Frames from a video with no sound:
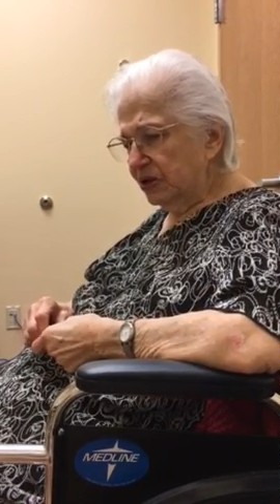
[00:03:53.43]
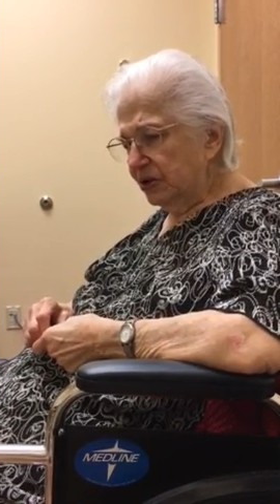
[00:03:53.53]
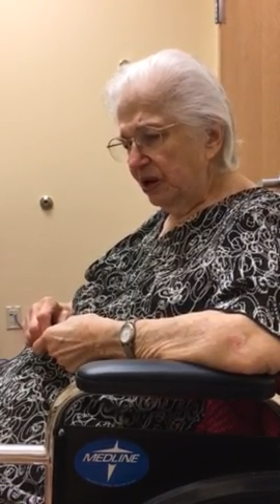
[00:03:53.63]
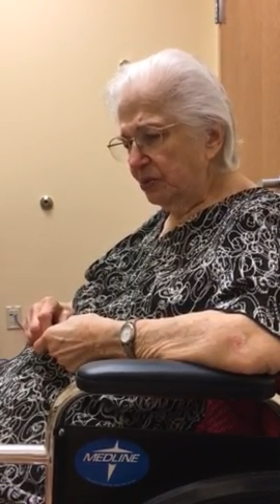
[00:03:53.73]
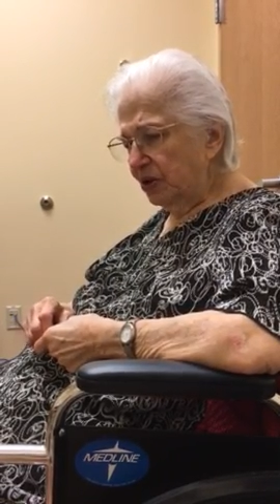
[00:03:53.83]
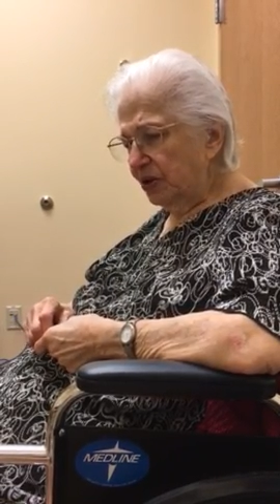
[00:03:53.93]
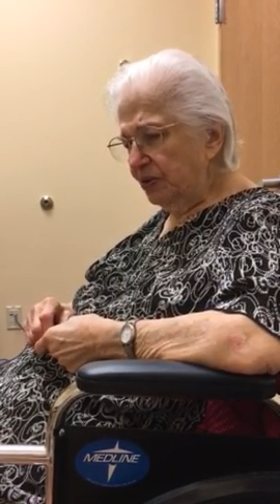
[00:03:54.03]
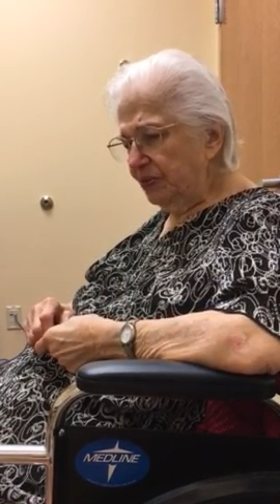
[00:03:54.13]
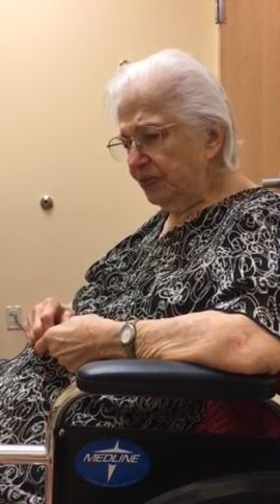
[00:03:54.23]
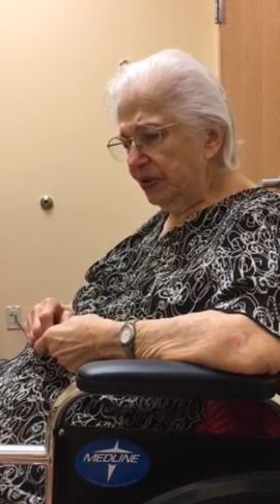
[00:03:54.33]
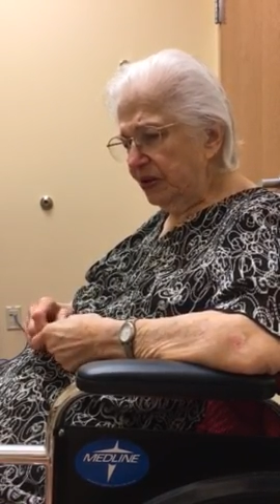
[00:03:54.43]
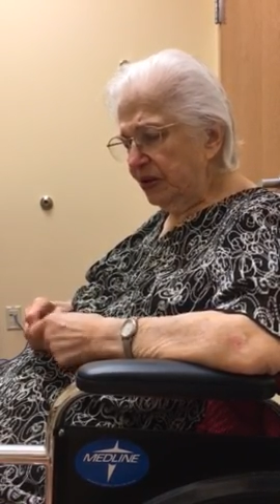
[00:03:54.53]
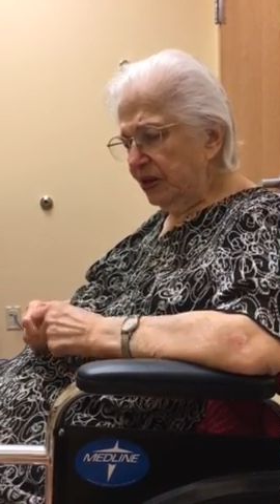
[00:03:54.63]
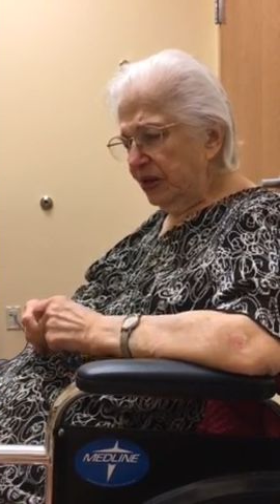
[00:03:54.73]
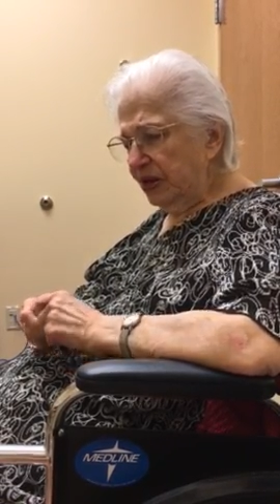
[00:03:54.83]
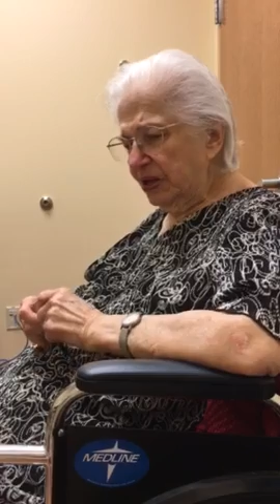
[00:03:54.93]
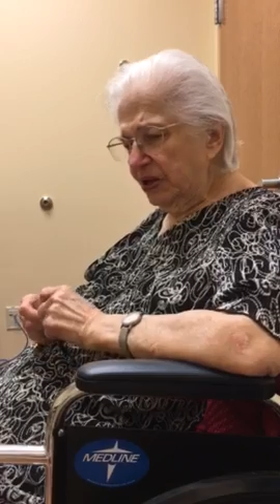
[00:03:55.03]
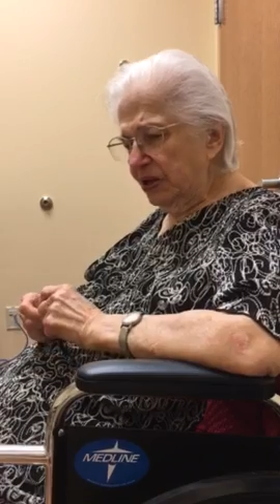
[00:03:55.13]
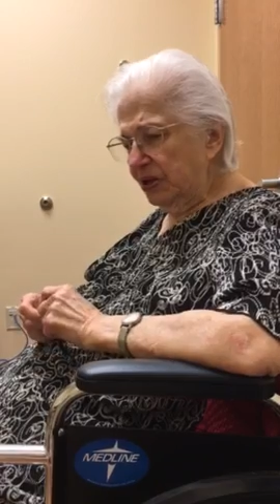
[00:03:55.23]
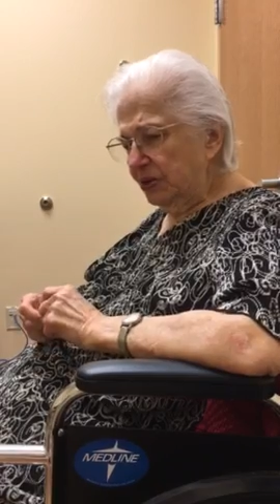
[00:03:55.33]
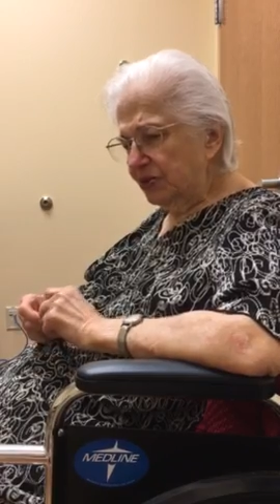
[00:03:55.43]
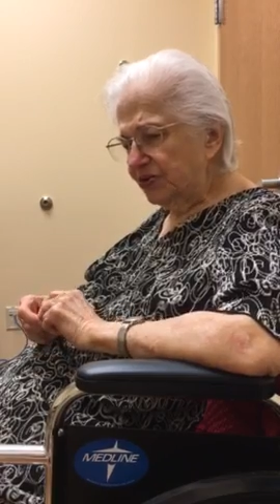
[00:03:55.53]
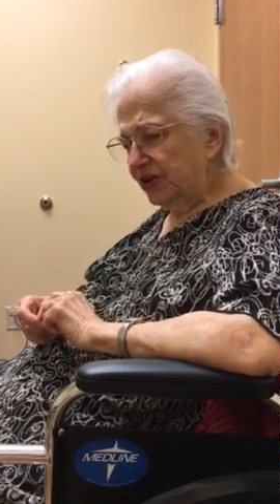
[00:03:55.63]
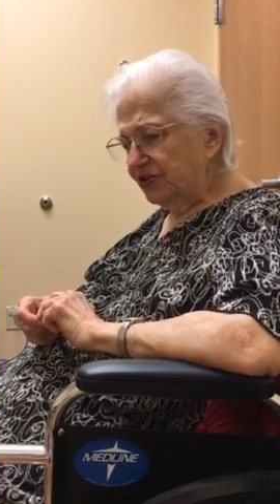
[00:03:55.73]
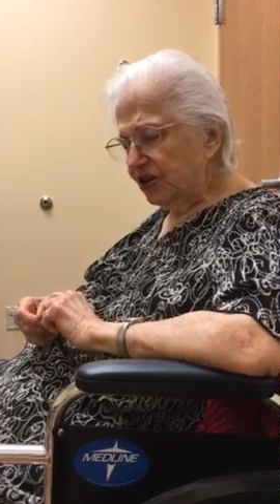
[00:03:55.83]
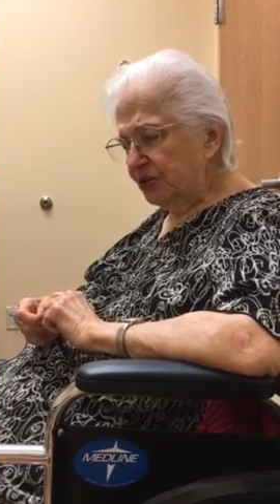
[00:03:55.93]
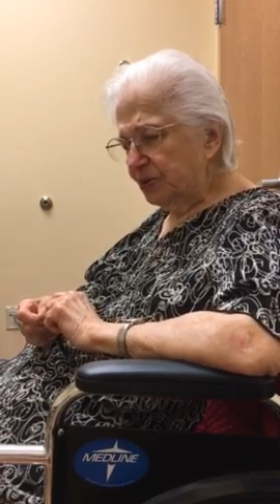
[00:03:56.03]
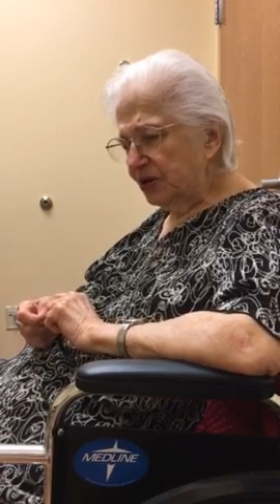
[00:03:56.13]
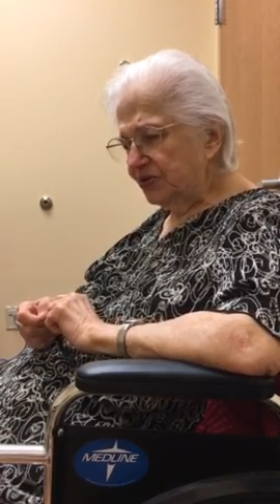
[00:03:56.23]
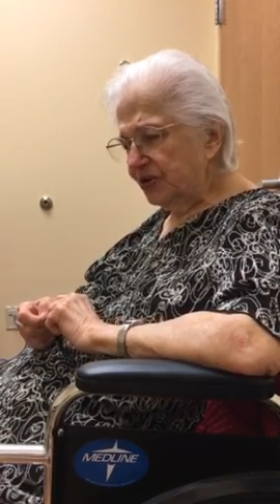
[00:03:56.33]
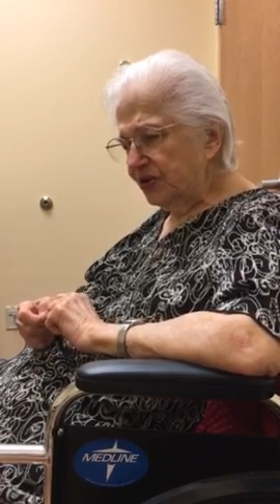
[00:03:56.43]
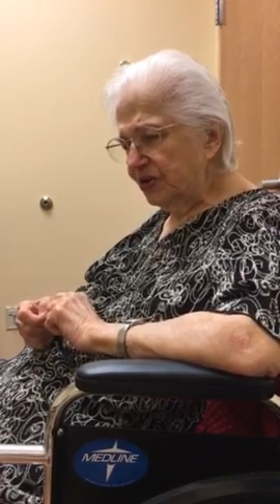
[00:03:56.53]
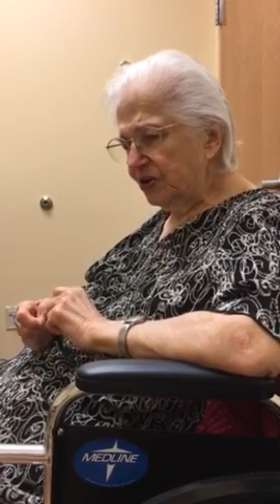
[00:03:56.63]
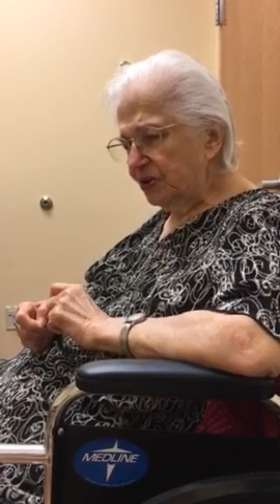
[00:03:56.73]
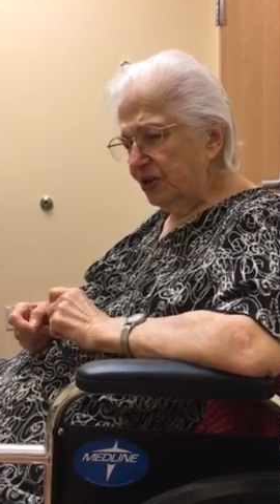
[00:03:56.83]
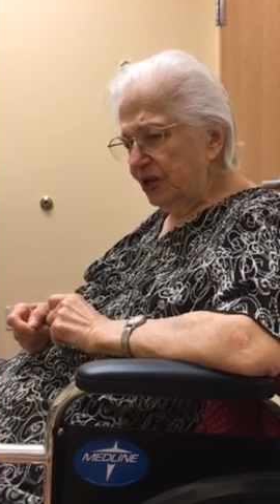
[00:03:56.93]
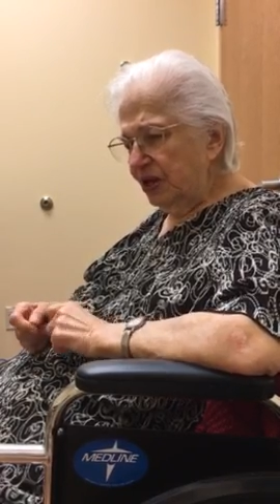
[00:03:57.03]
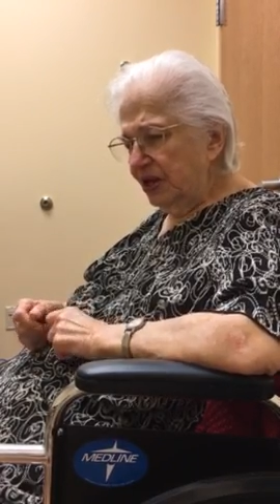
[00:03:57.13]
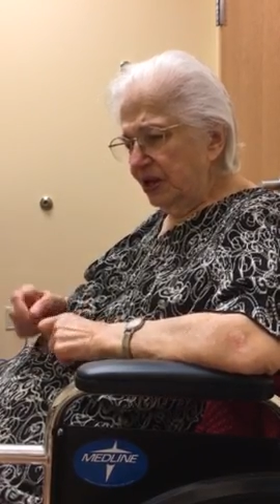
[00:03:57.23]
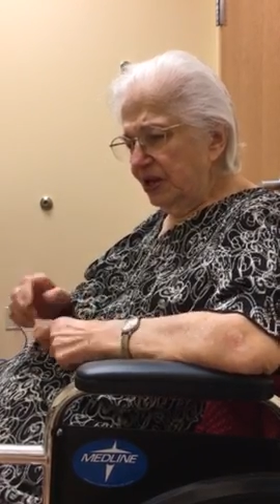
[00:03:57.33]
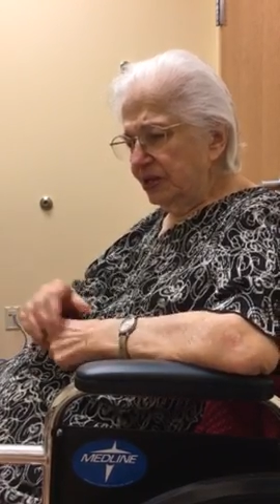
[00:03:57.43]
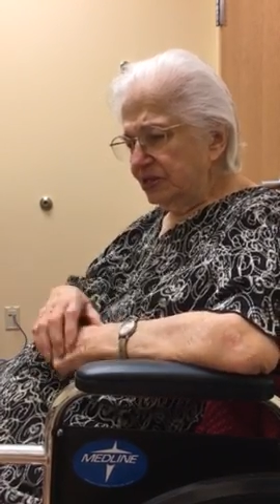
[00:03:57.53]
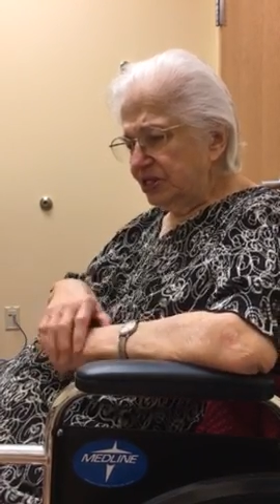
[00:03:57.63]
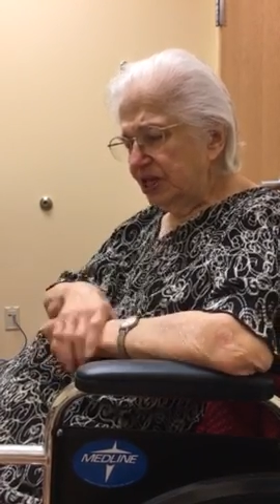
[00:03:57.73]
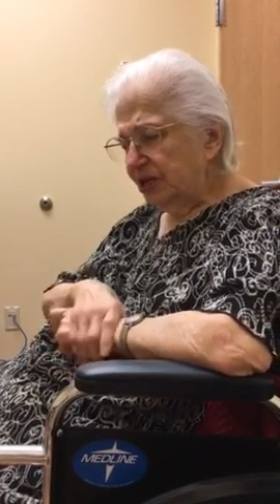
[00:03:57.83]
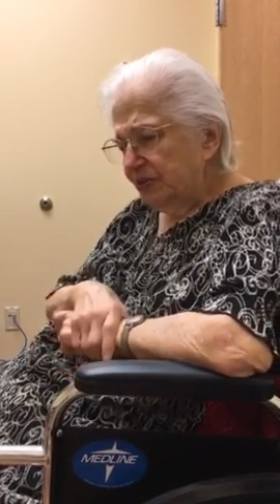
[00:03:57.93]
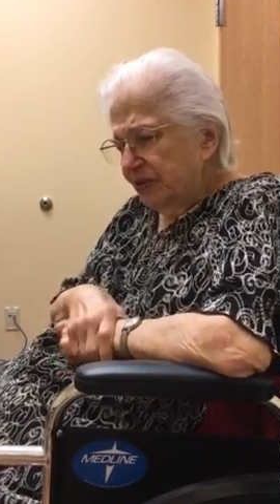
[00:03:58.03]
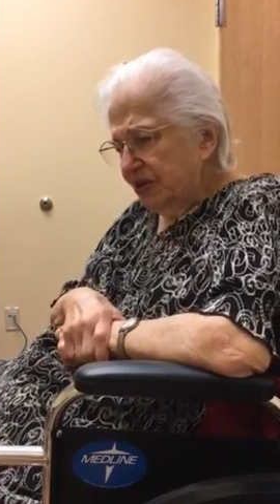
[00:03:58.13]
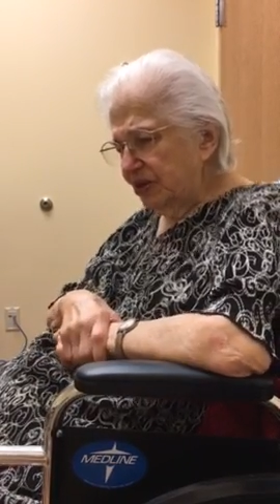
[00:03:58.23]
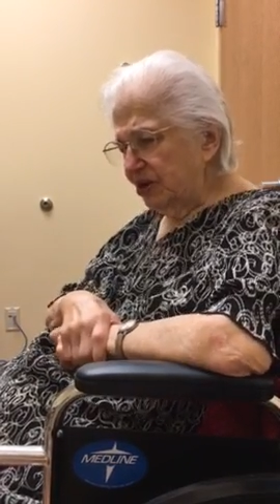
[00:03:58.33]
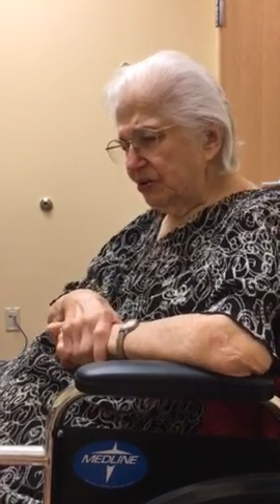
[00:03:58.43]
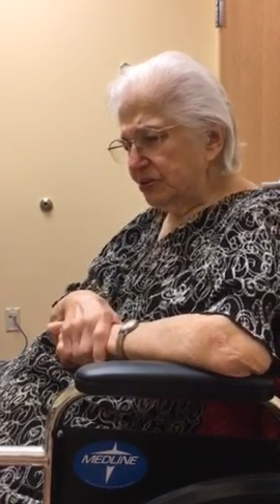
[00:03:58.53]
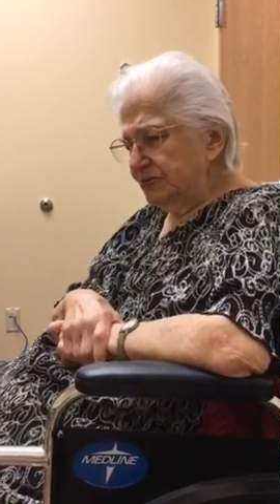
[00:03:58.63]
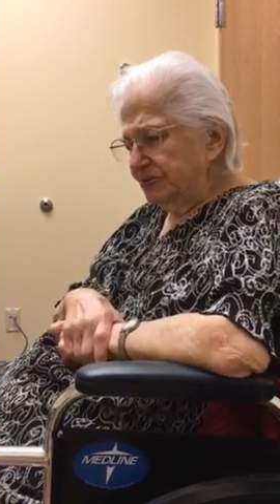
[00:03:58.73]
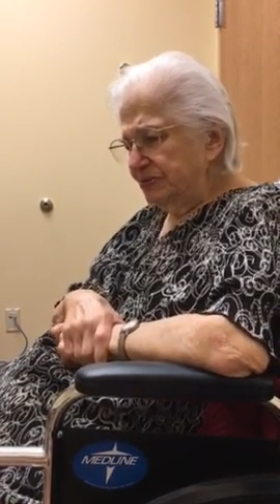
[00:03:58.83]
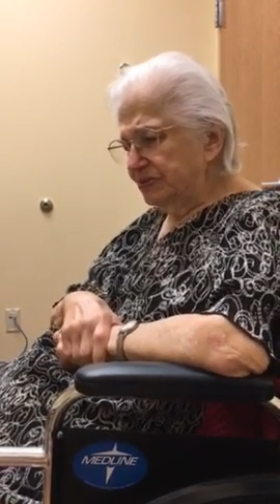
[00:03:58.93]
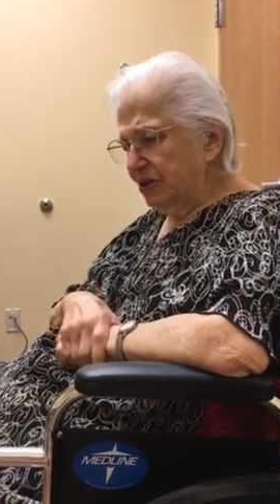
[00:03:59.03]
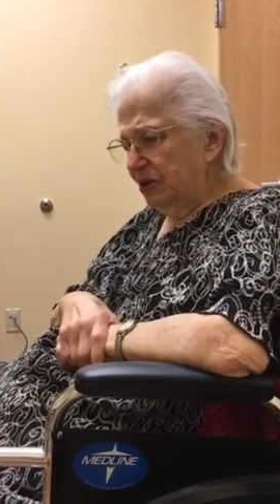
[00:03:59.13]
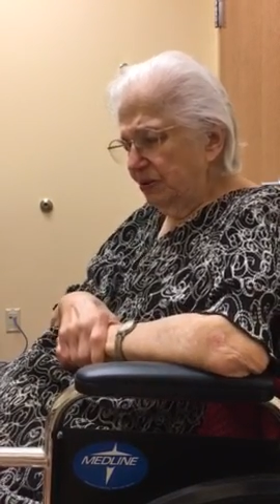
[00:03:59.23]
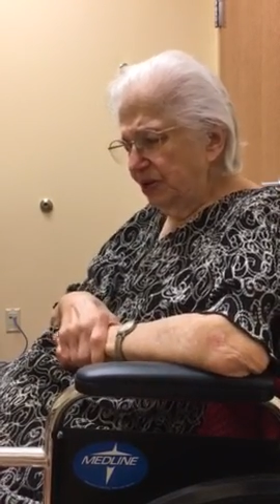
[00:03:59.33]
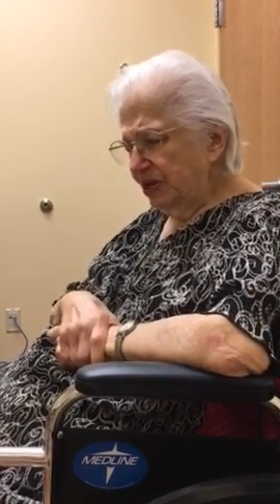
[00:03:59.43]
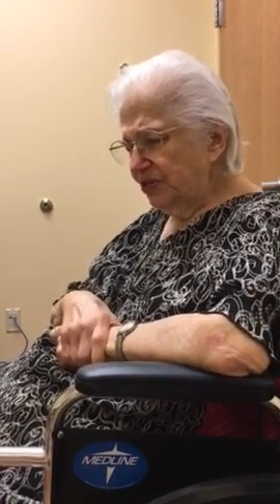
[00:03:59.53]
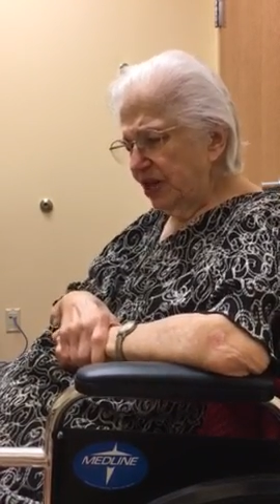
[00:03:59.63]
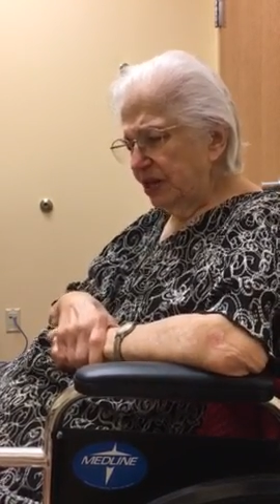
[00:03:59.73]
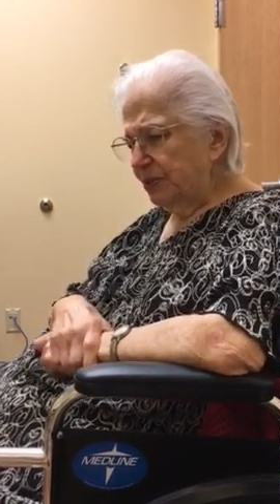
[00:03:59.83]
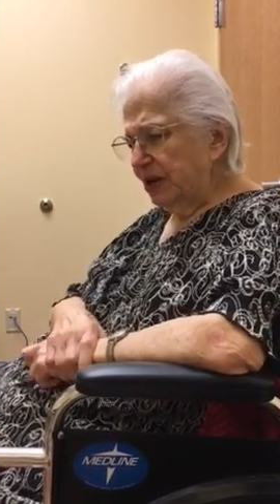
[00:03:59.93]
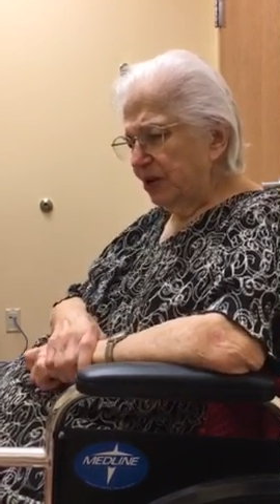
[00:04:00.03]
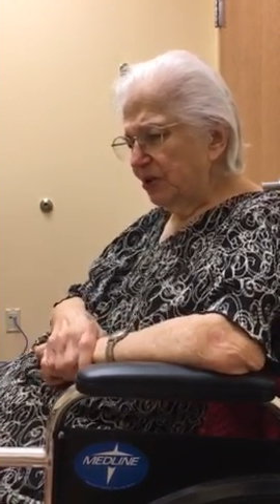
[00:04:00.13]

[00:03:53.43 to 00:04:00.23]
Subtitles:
Grandma was such a good person, too. She, when I think about